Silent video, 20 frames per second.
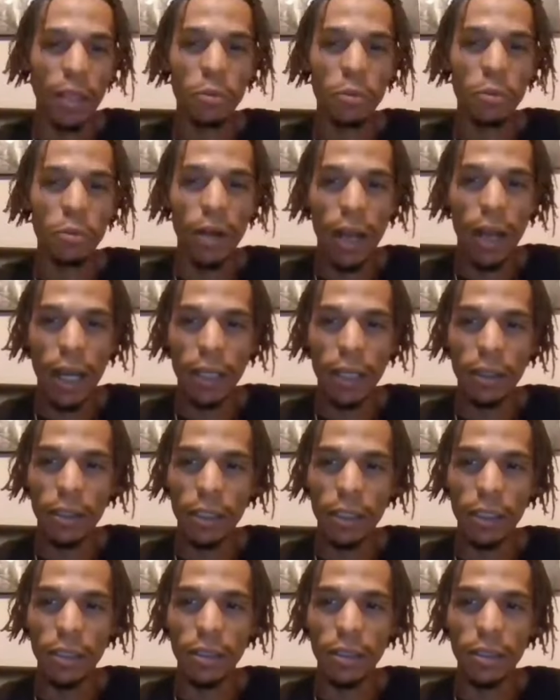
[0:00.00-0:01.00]
where I
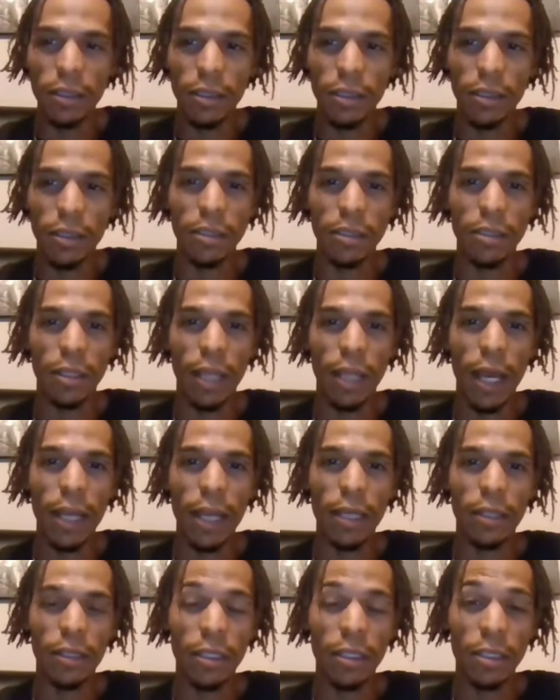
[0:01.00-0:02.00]
think
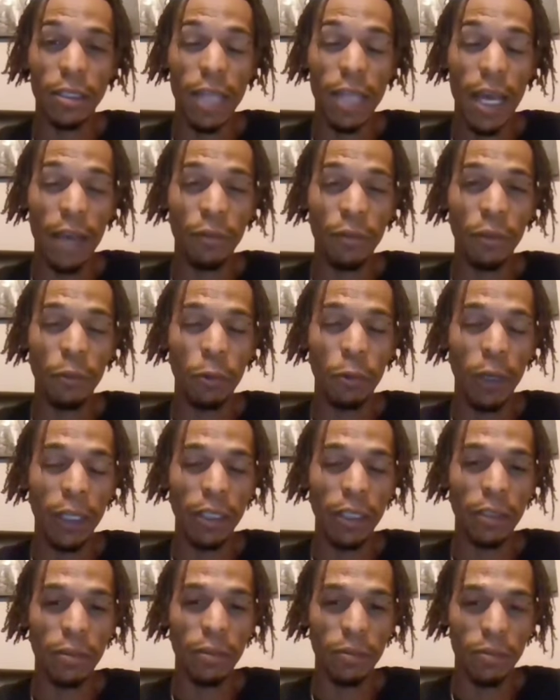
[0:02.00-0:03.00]
this
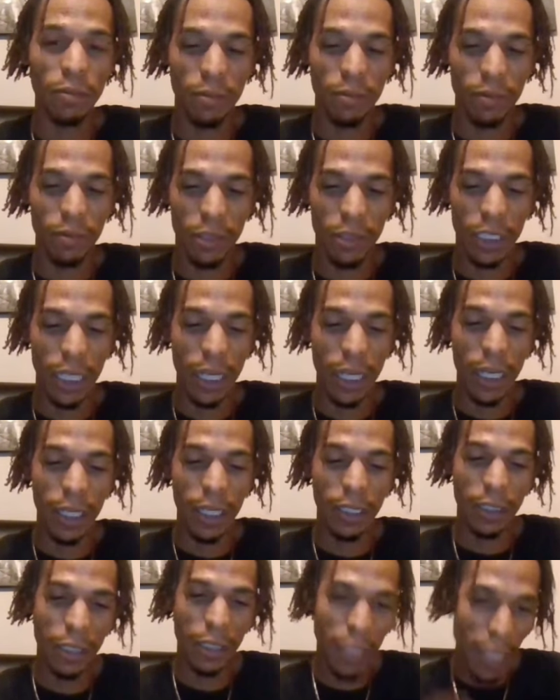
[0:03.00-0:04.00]
heavyweight
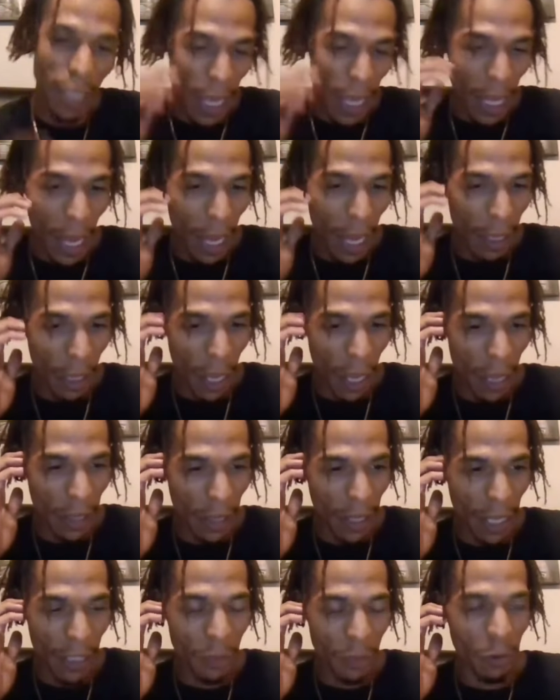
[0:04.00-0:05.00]
chance,
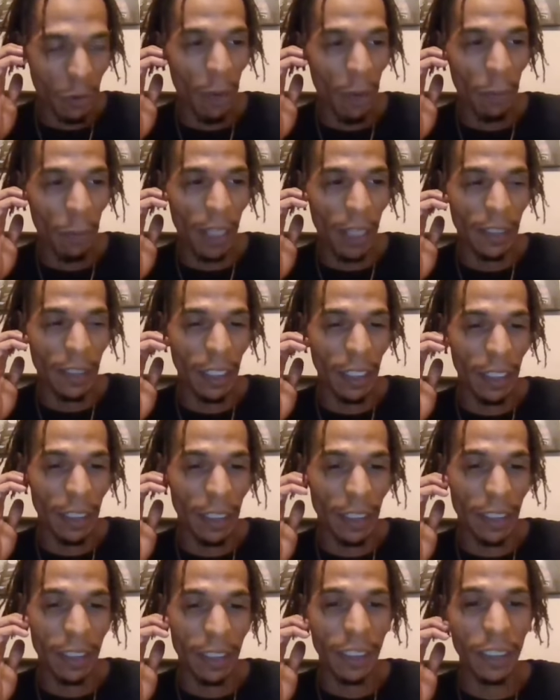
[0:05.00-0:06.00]
that's where I'm not taking
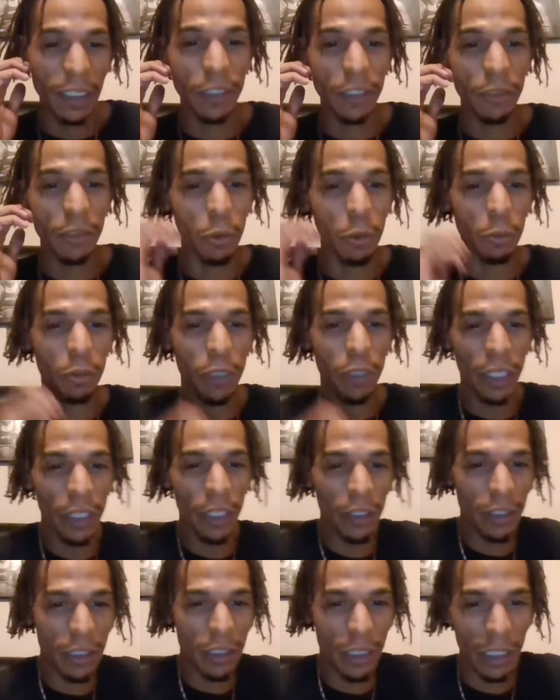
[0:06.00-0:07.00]
it serious what
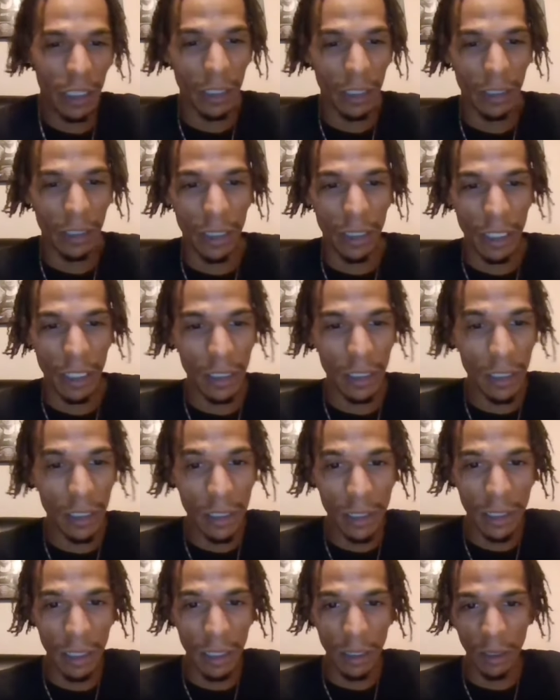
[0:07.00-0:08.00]
Pierre is saying, unless
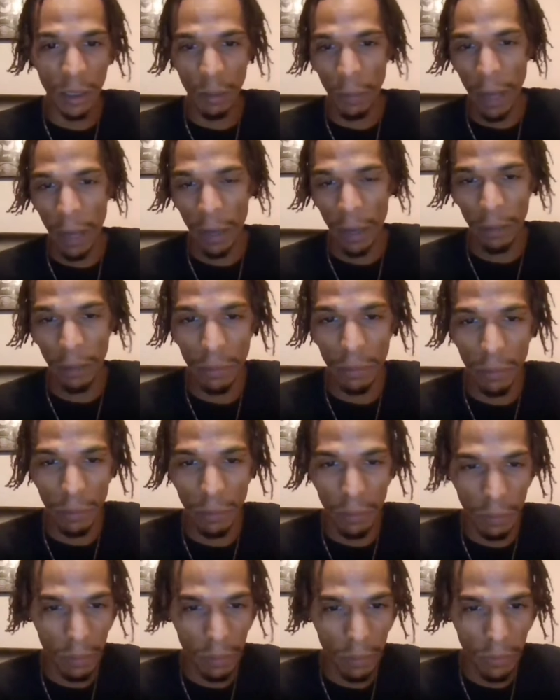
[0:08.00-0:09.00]
he's thinking about
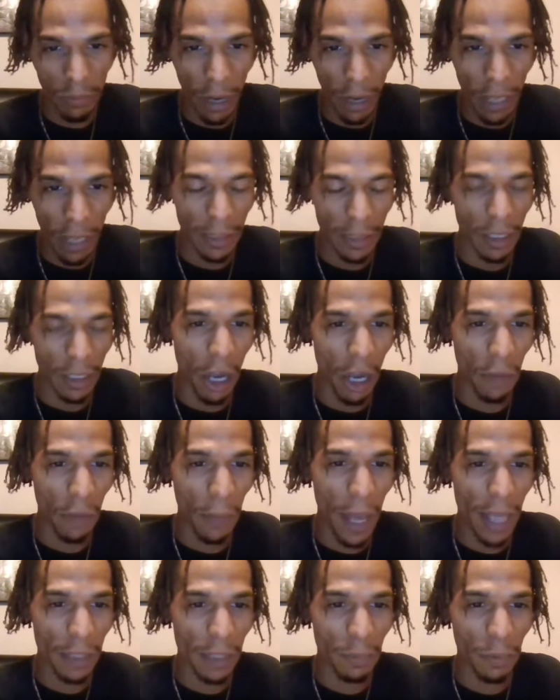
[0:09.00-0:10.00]
fighting Tom
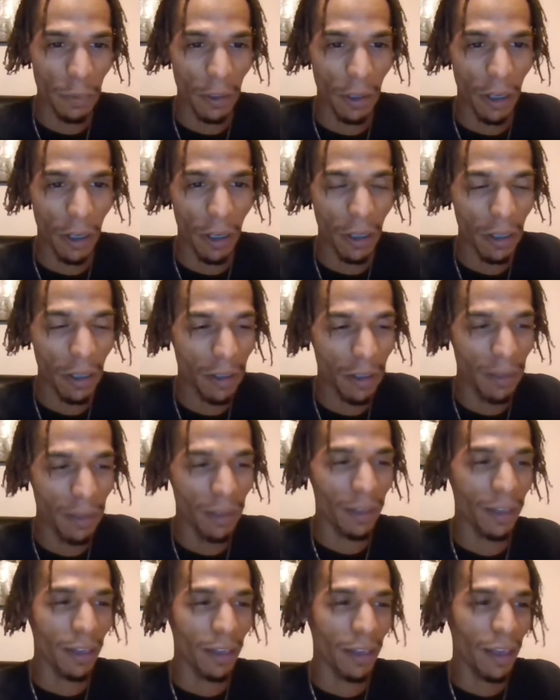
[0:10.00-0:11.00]
Aspinall.
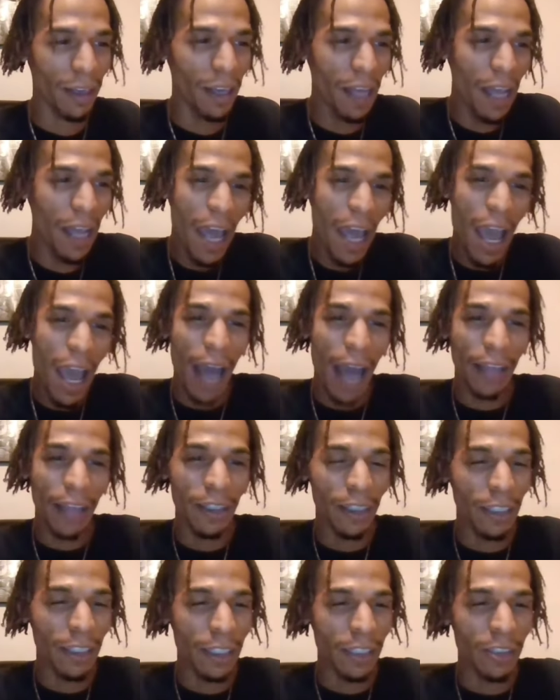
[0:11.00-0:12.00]
I
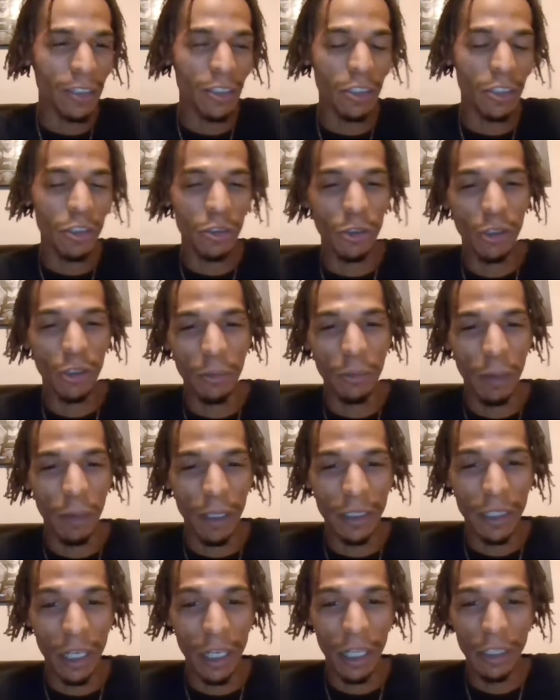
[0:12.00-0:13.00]
think he gets destroyed by
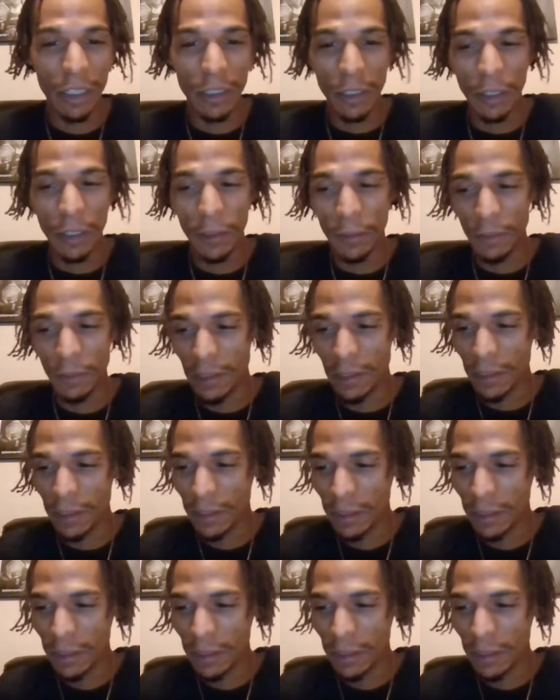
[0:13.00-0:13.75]
John Jones.